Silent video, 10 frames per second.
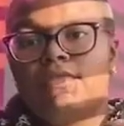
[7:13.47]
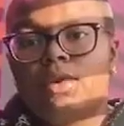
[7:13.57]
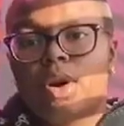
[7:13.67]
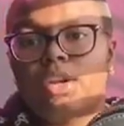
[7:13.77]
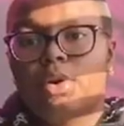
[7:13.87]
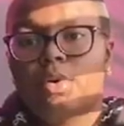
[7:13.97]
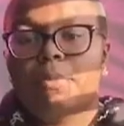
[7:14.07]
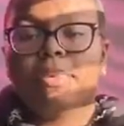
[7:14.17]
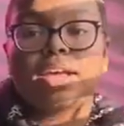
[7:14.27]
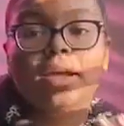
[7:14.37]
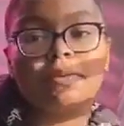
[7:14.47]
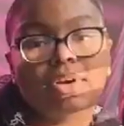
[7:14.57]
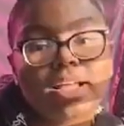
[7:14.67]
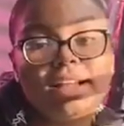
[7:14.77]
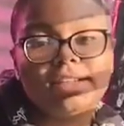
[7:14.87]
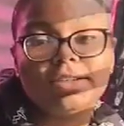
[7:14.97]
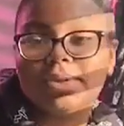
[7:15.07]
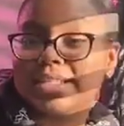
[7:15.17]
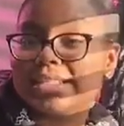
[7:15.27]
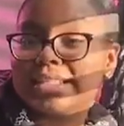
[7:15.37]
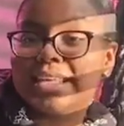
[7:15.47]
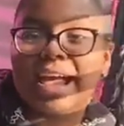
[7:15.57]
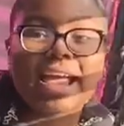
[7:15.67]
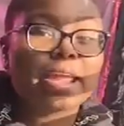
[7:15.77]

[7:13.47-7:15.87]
even though I don't wear makeup, because as you can see,